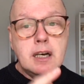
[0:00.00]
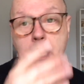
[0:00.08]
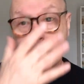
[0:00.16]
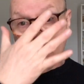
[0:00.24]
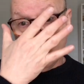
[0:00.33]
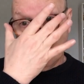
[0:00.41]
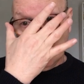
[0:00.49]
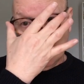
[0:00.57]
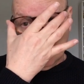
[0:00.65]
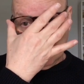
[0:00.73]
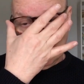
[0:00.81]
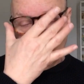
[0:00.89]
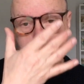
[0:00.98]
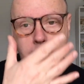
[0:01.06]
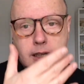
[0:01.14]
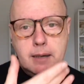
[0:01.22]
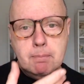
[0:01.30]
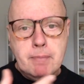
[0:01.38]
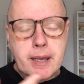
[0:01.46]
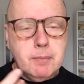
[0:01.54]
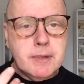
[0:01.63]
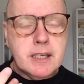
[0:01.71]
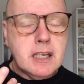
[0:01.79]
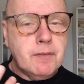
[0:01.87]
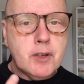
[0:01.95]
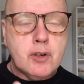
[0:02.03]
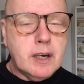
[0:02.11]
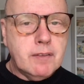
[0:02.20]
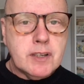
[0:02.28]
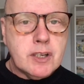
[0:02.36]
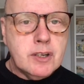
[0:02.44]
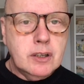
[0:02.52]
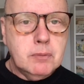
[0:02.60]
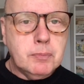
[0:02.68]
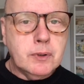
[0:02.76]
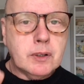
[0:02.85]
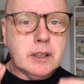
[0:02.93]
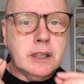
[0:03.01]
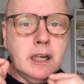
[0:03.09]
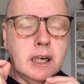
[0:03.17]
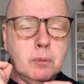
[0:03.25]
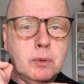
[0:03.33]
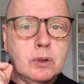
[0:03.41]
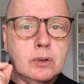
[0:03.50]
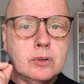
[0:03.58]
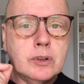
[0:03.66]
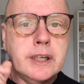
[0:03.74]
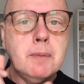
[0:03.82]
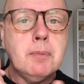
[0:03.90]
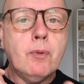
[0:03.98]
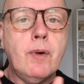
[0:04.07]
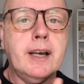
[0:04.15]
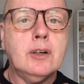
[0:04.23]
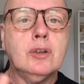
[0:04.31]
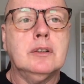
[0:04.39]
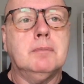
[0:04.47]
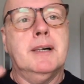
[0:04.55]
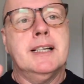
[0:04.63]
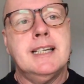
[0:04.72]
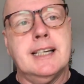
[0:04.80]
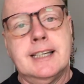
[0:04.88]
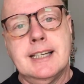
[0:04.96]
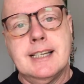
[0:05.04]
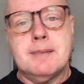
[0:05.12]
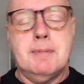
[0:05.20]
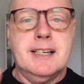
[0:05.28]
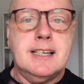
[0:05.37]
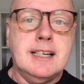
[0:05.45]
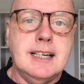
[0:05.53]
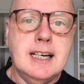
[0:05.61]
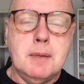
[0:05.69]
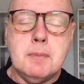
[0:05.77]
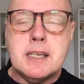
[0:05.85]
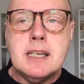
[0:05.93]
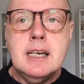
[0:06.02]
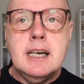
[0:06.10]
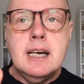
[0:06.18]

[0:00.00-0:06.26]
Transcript: I will make myself a traveler's notebook and I will keep a record of my tickets, my times,